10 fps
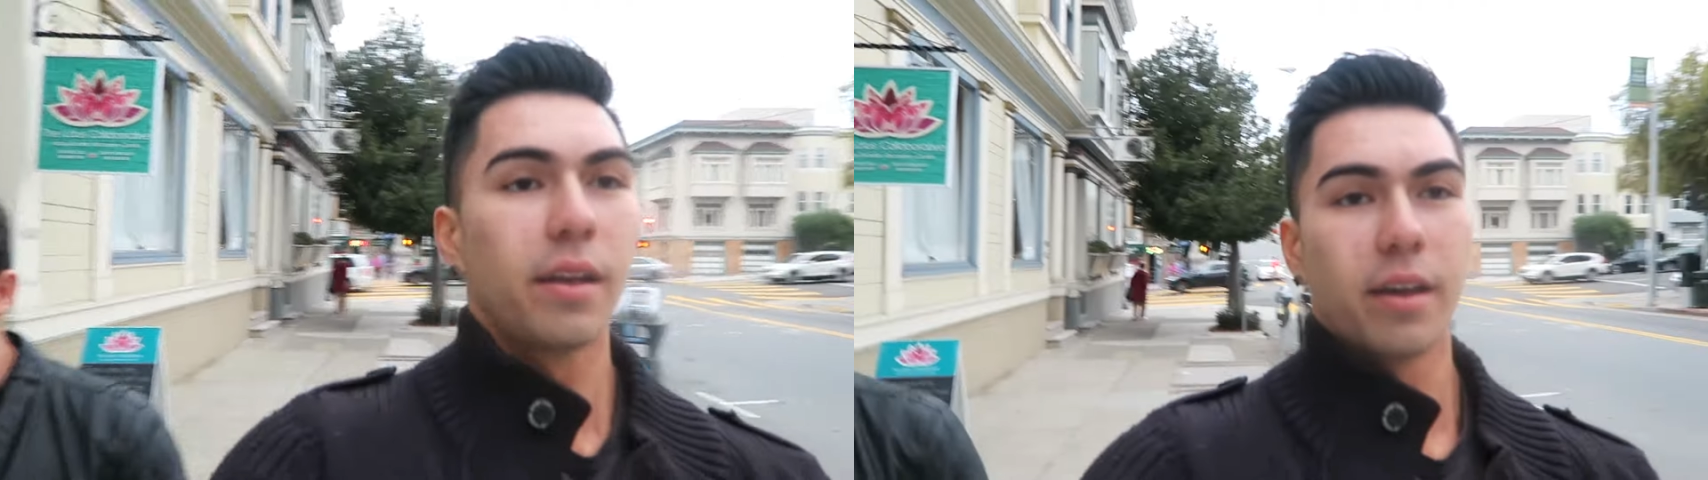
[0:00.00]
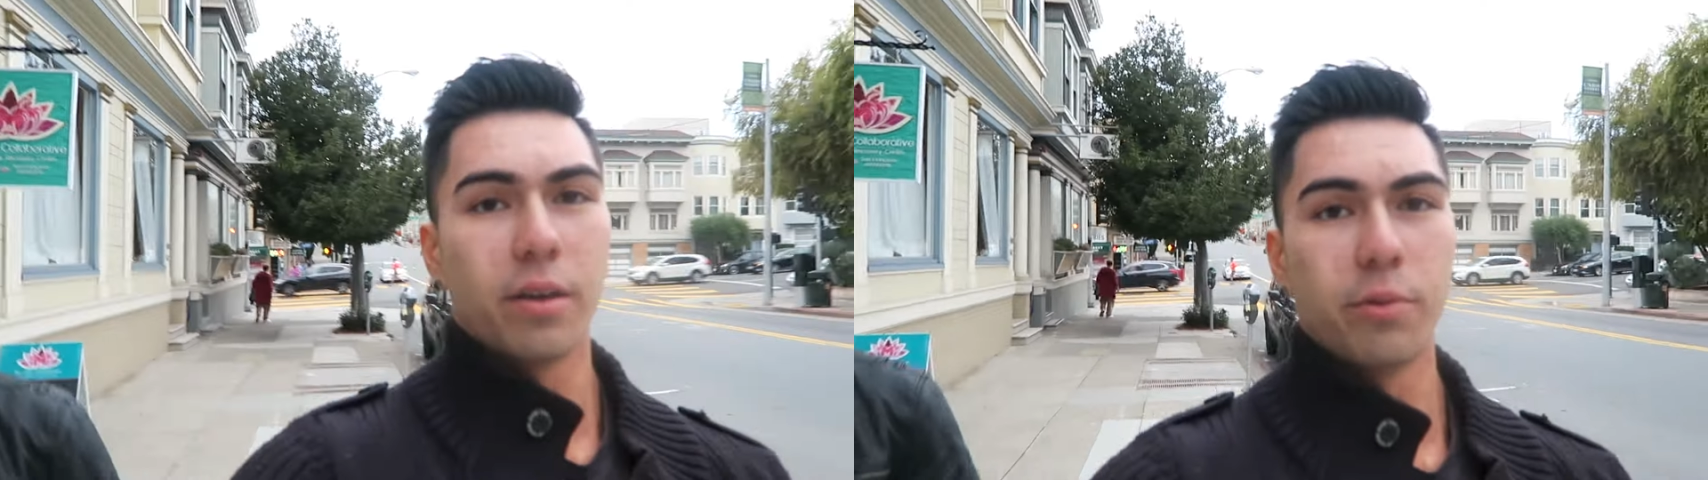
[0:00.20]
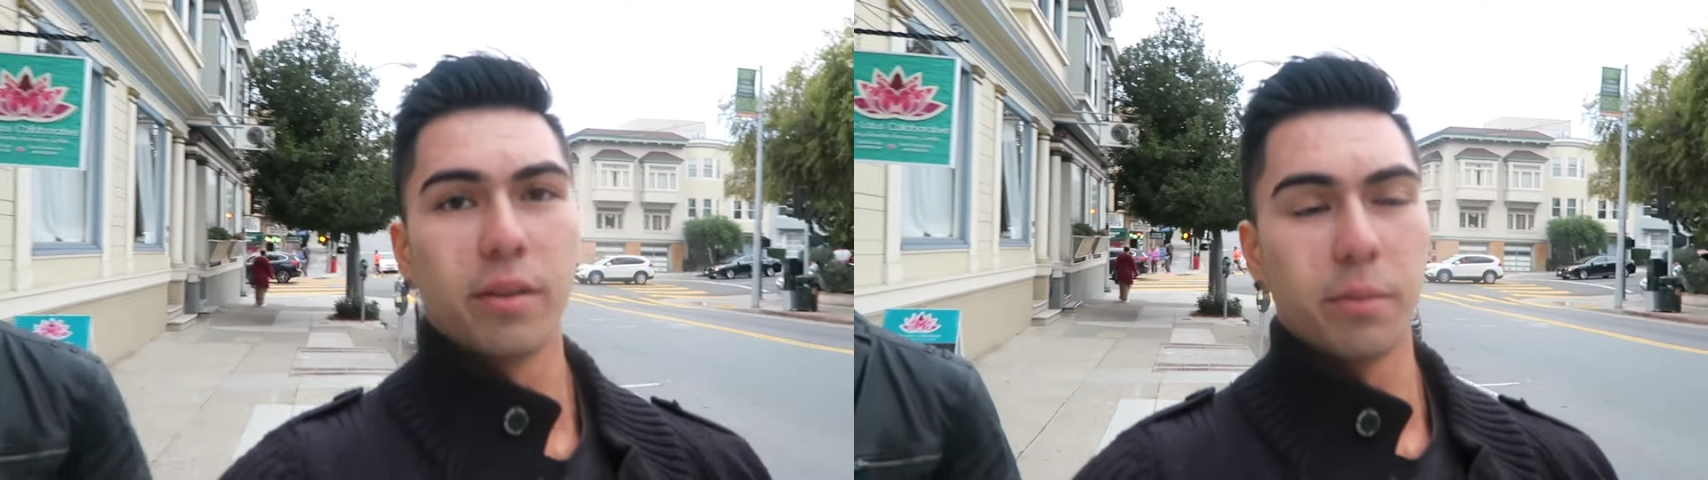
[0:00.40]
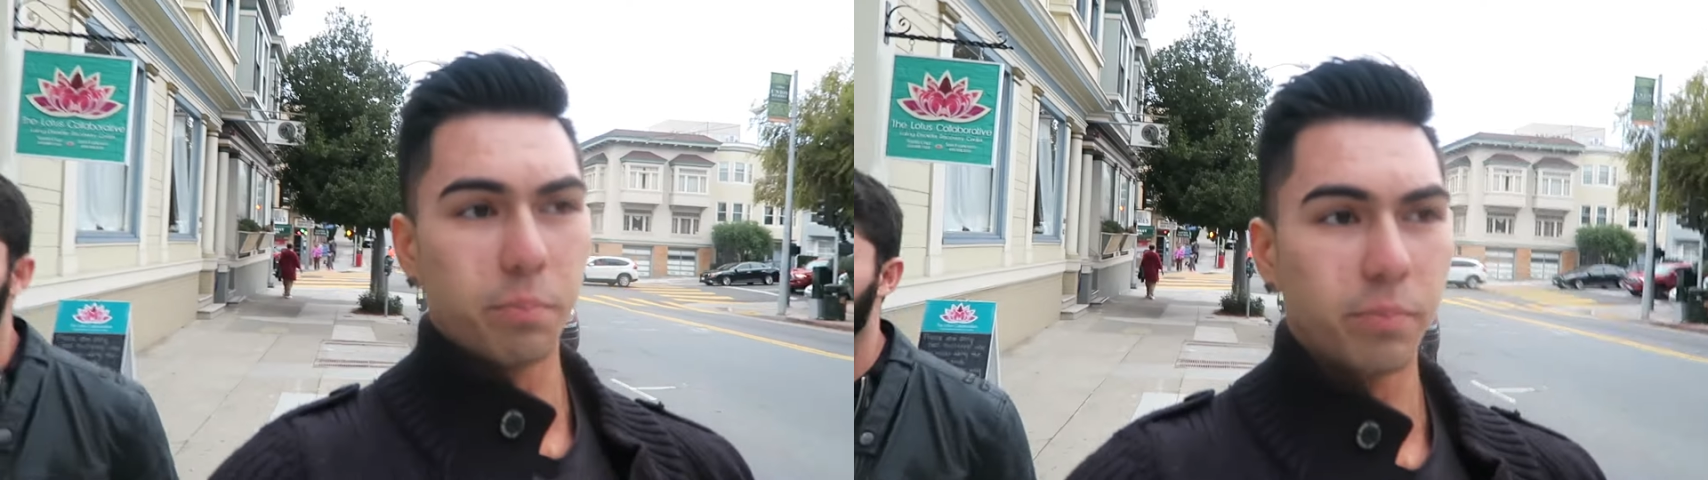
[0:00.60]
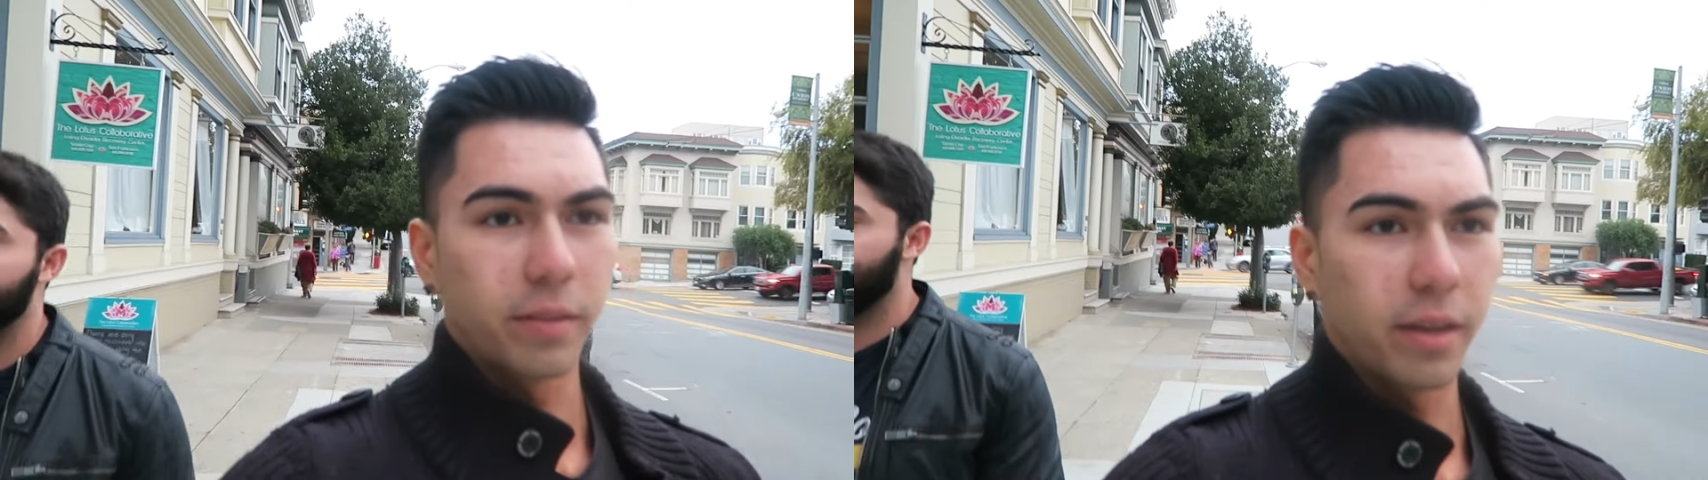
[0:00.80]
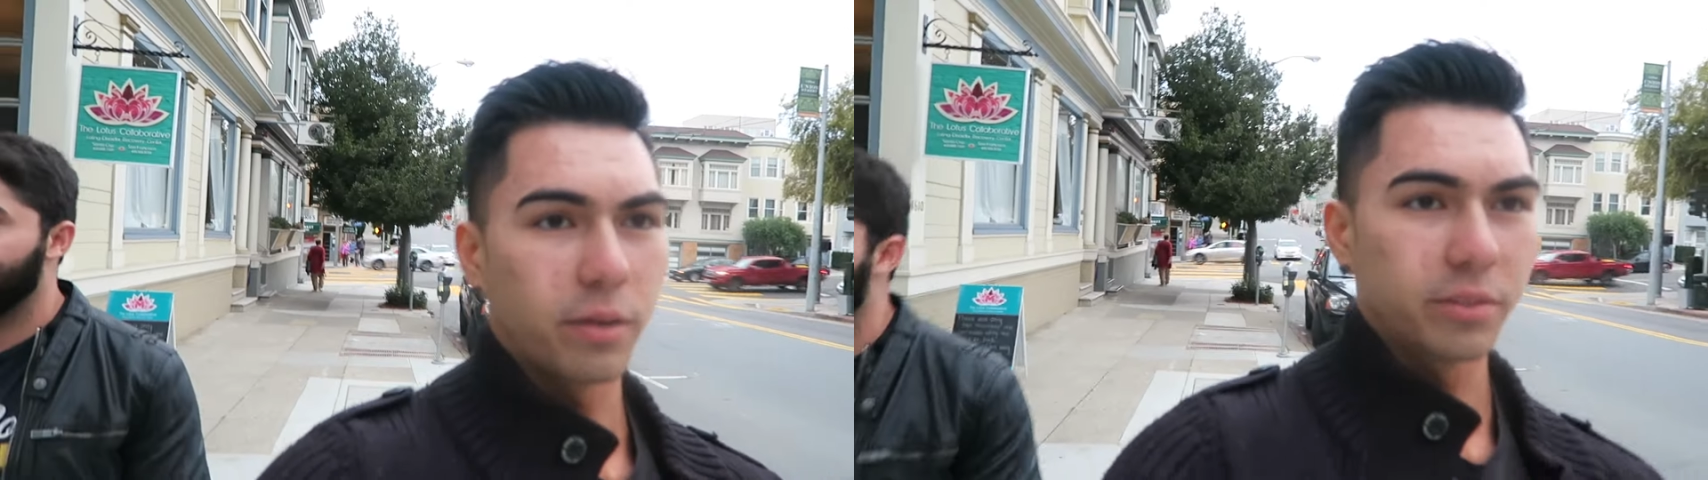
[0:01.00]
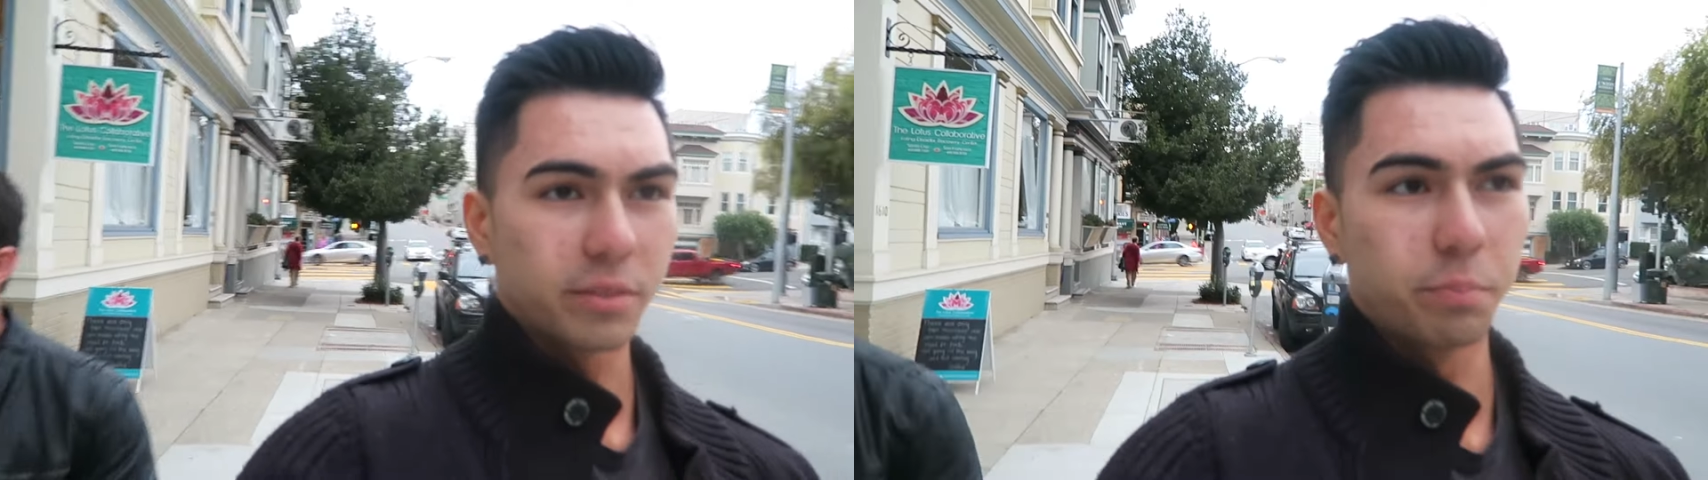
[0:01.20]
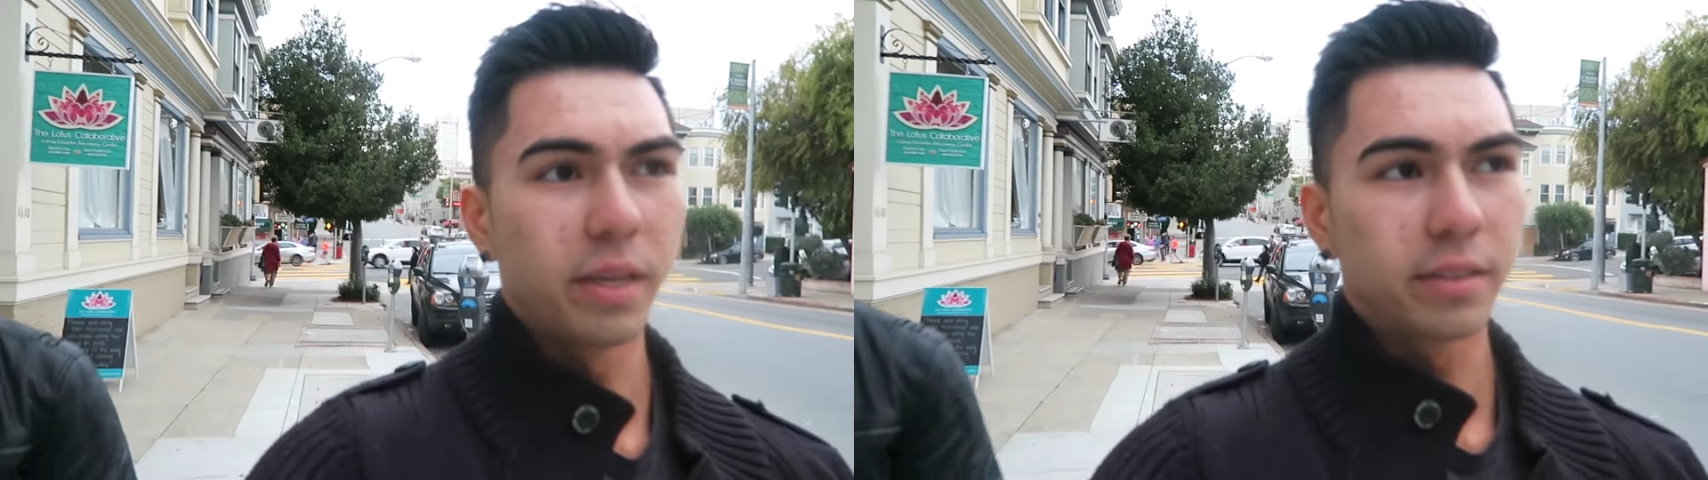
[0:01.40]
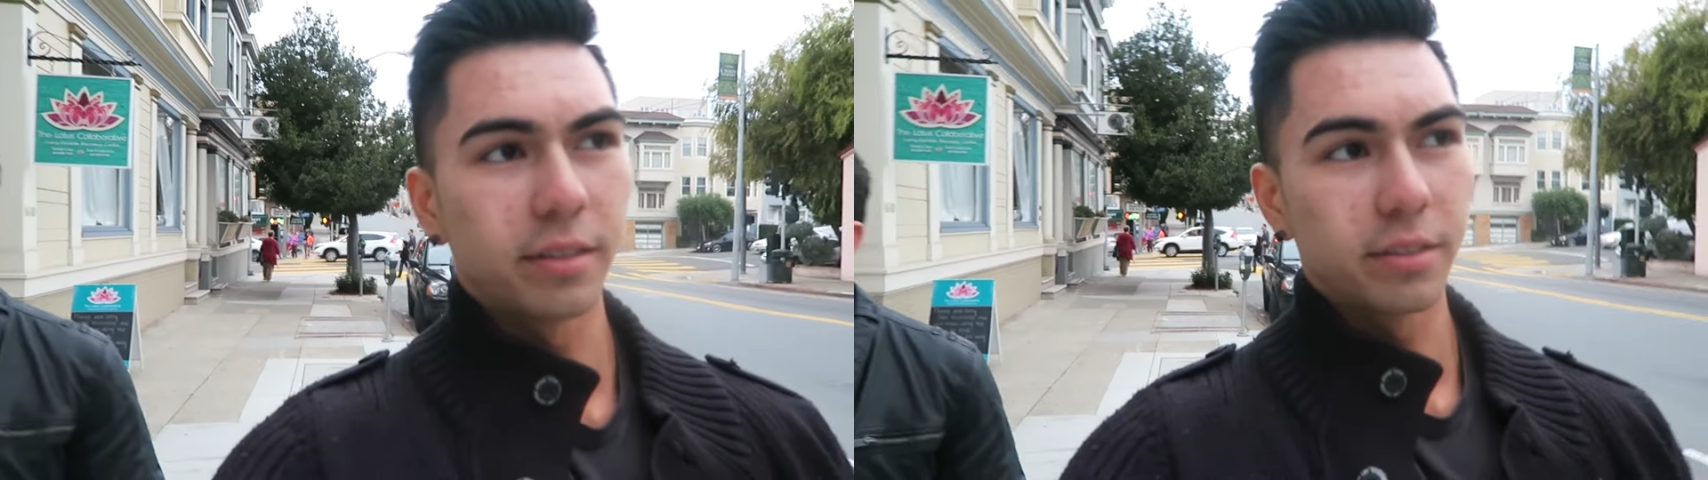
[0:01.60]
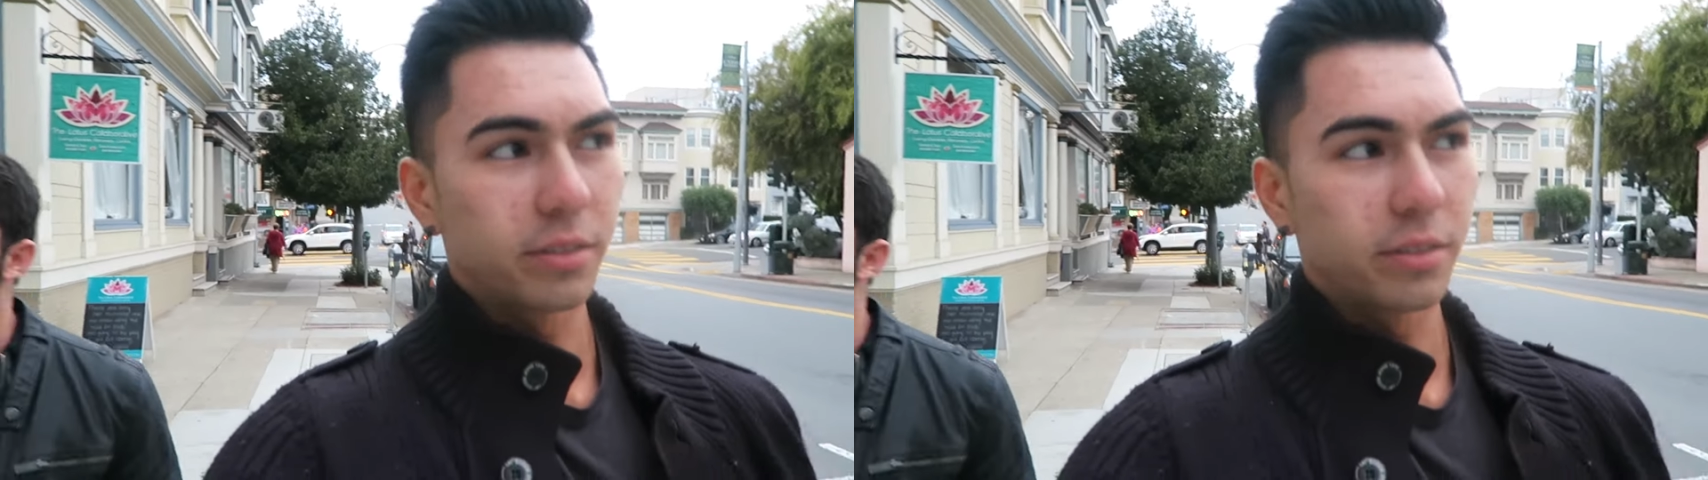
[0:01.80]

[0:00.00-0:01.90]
Kinda want some pizza,